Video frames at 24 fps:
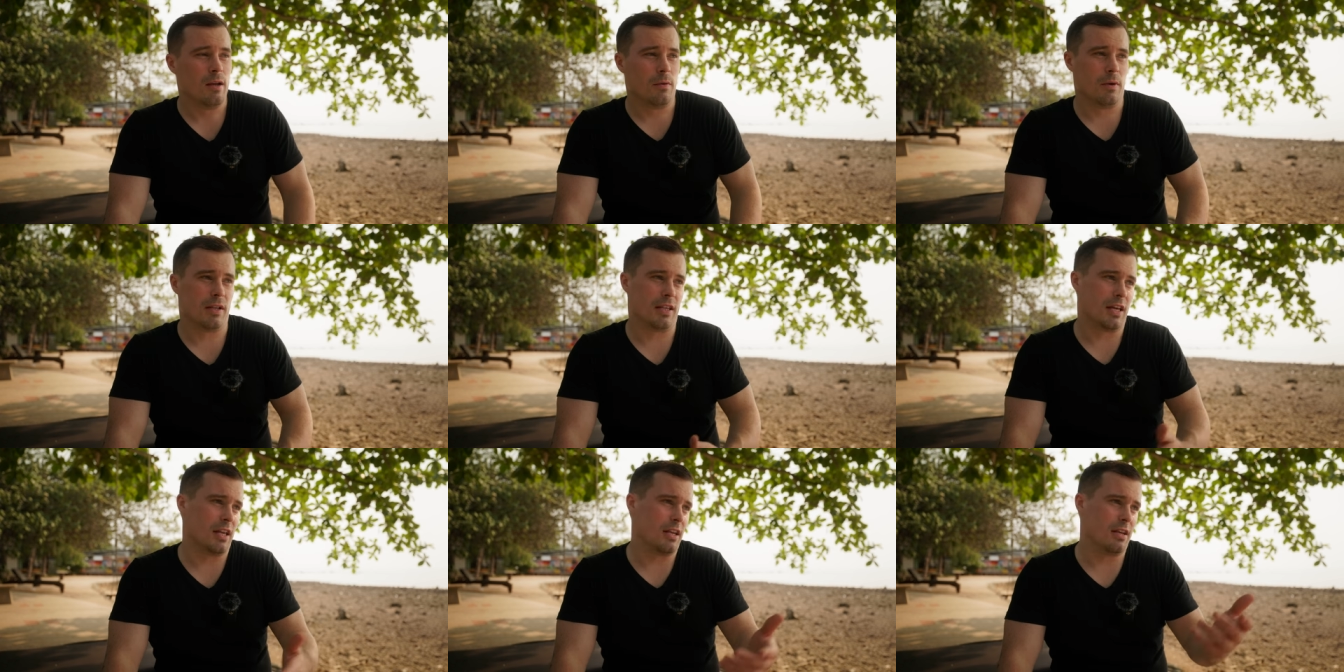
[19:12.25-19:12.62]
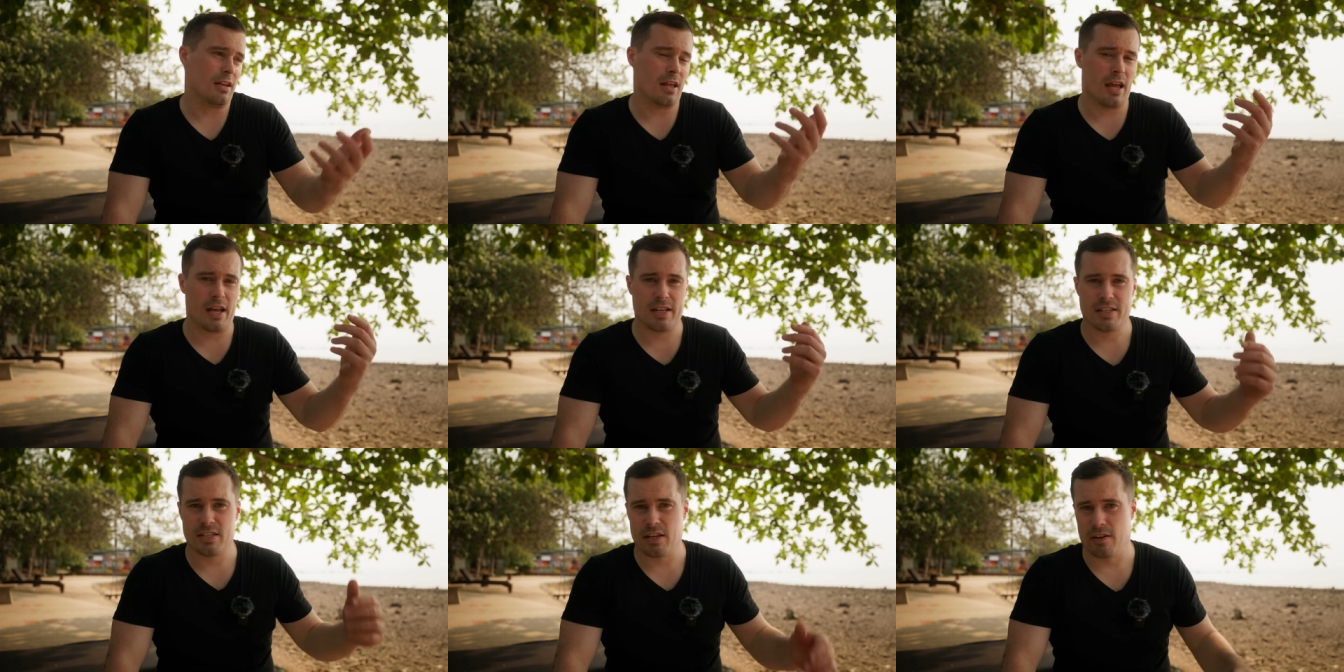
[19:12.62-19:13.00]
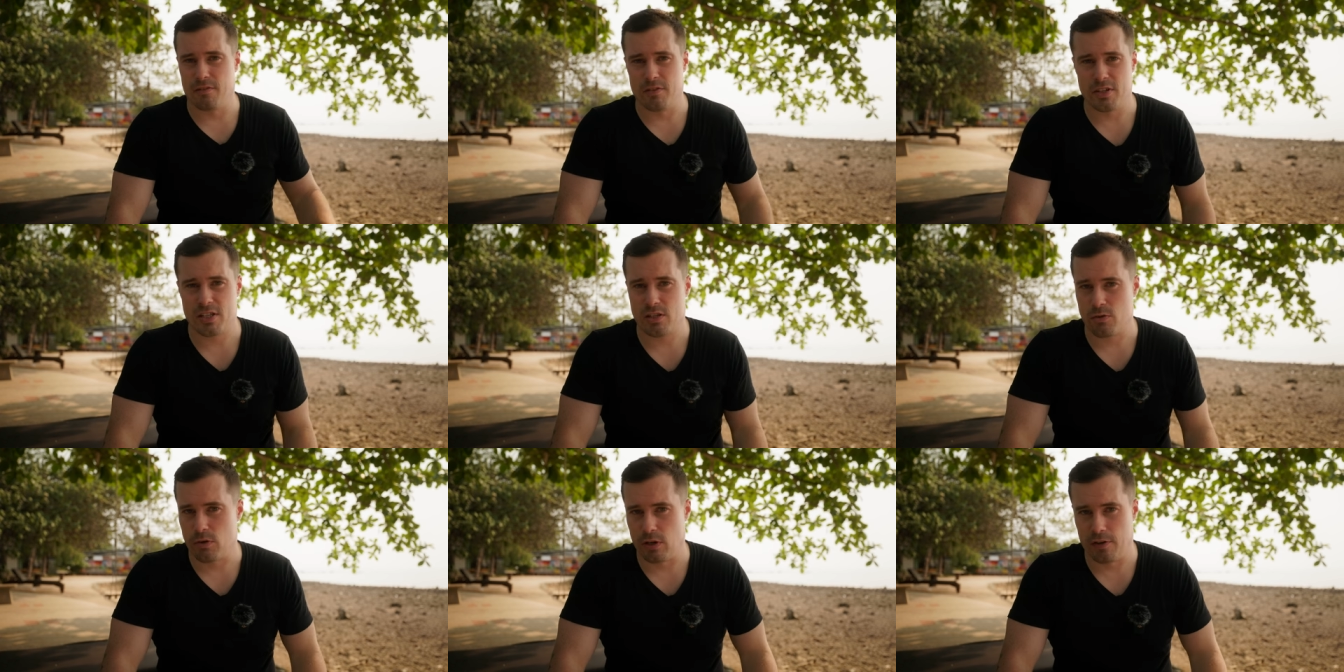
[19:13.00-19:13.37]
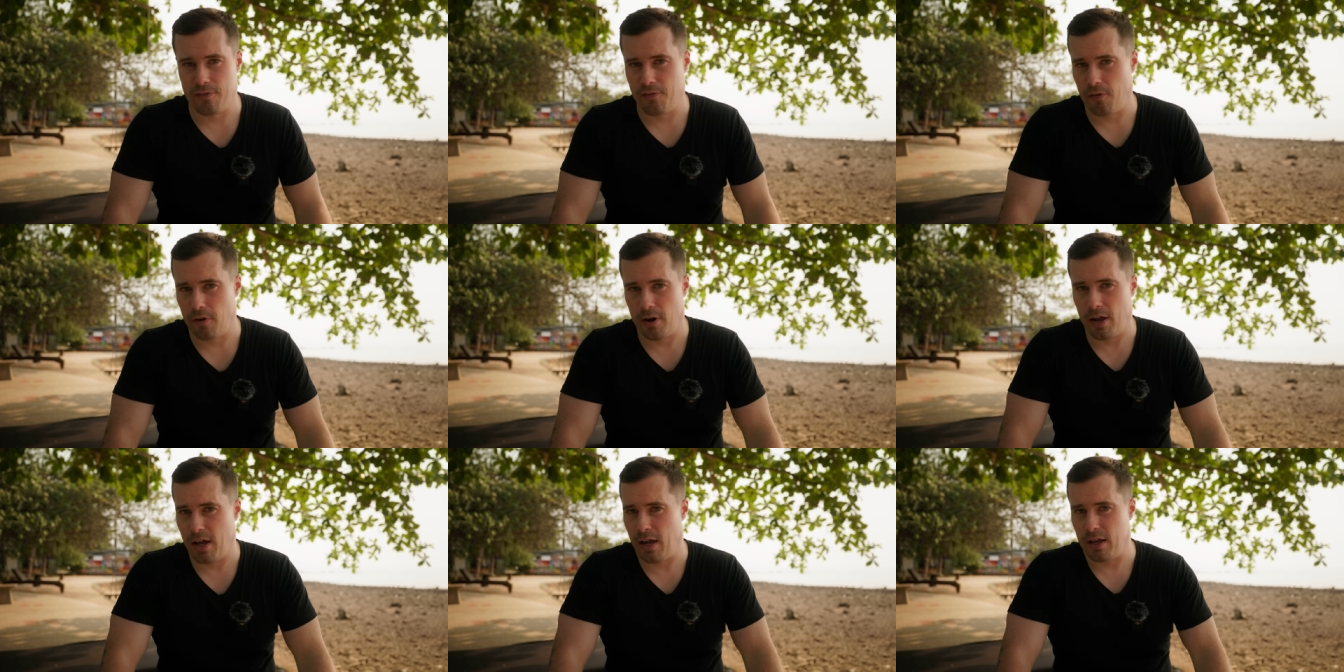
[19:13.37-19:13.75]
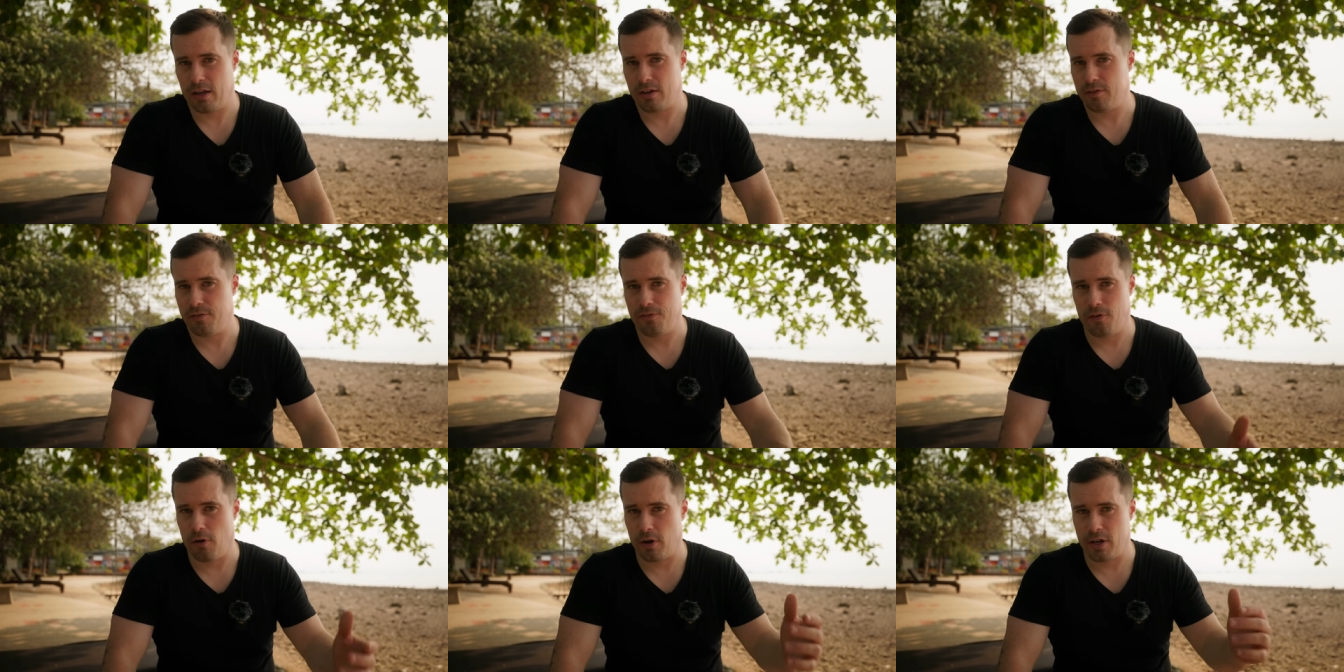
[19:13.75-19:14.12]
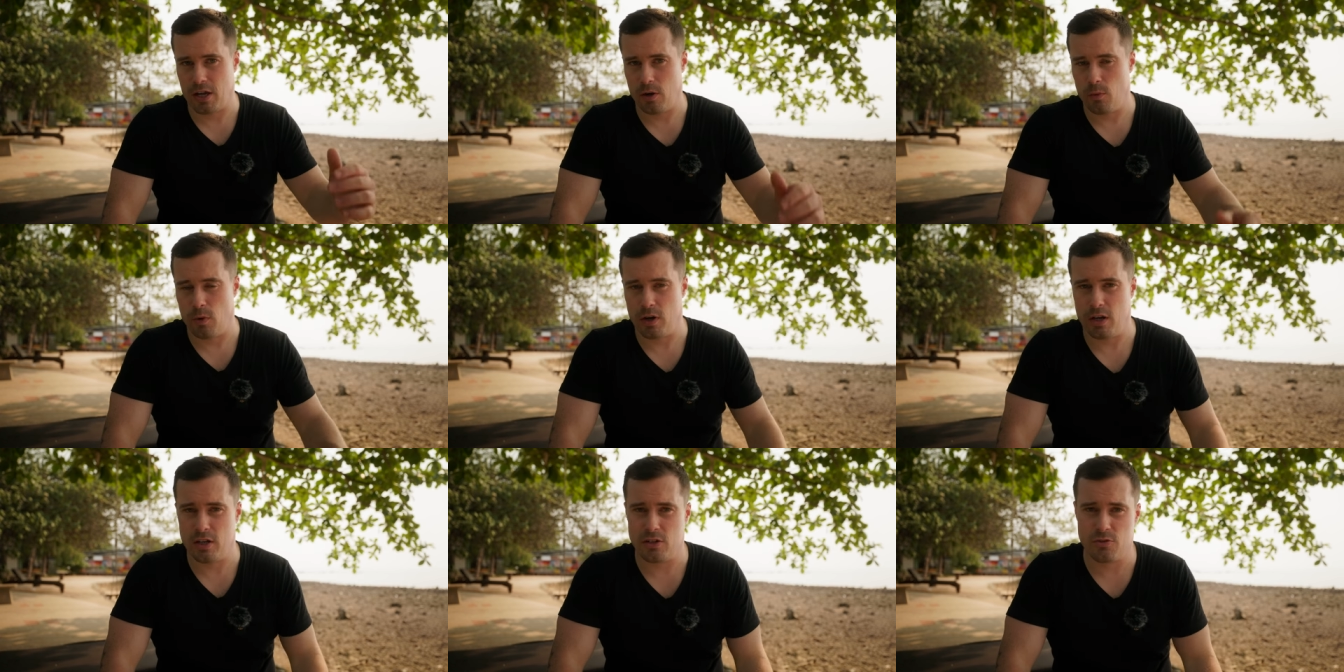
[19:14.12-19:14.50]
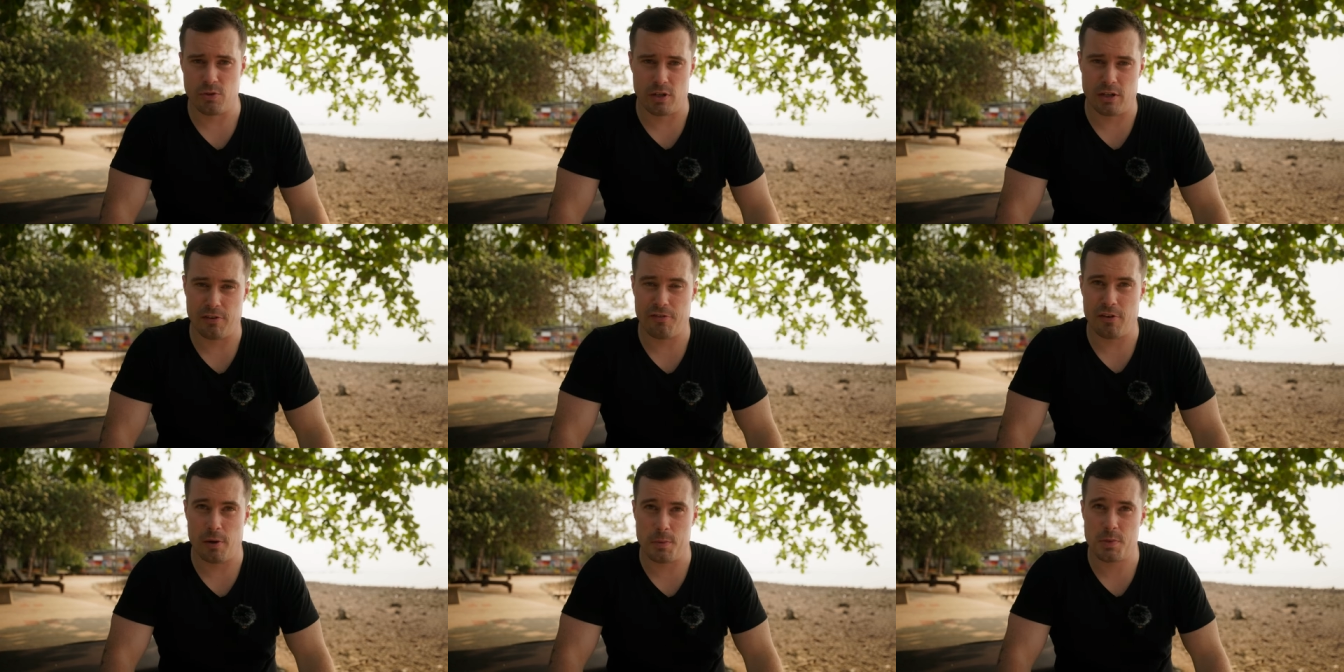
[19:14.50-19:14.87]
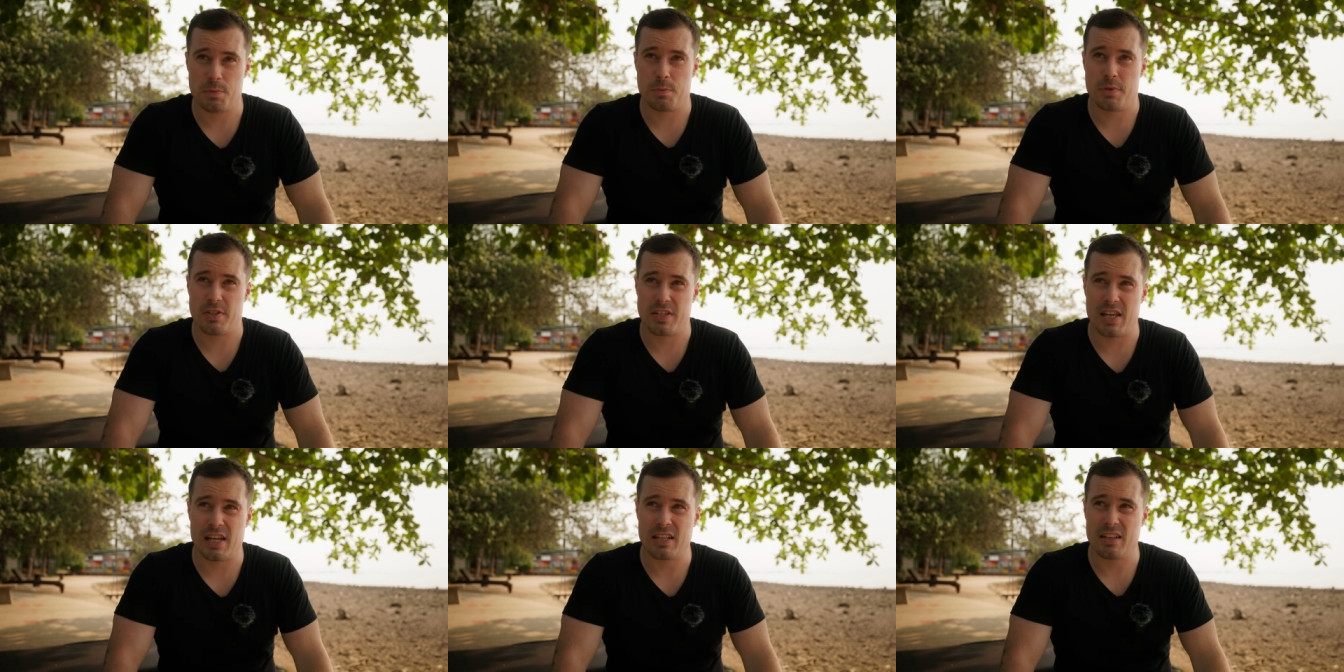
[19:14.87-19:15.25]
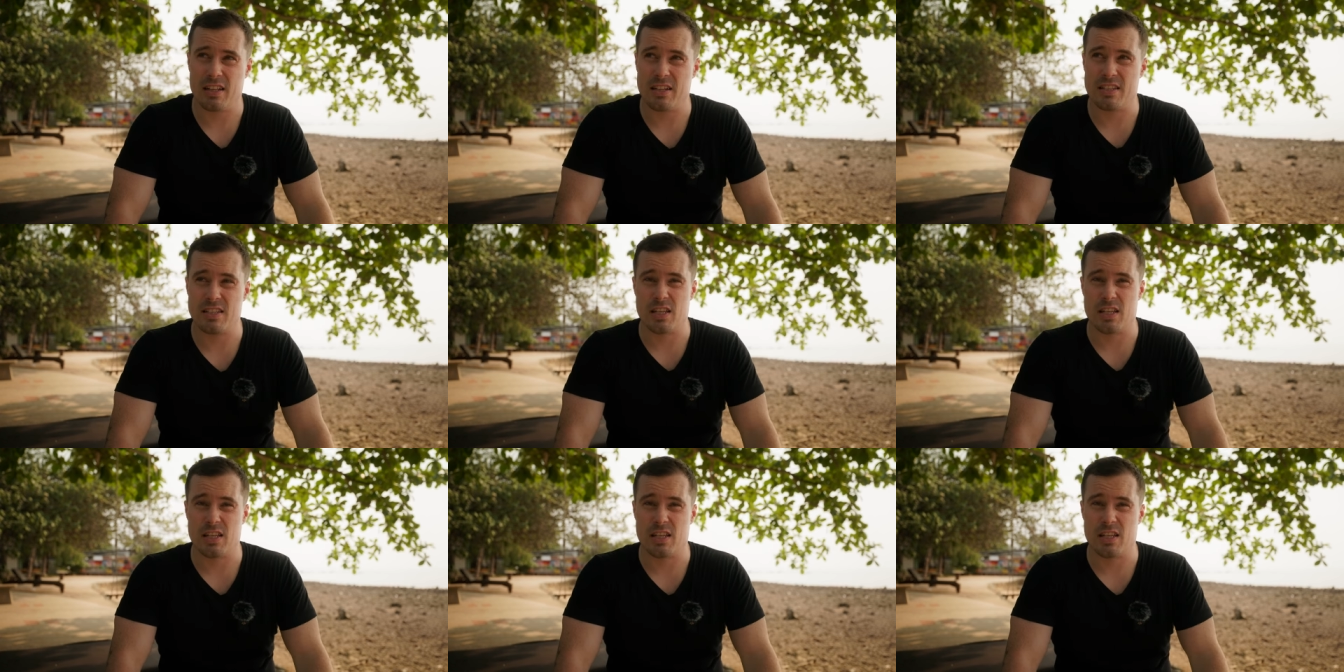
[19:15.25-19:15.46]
But then A7S III for like 4K 120 frames per second,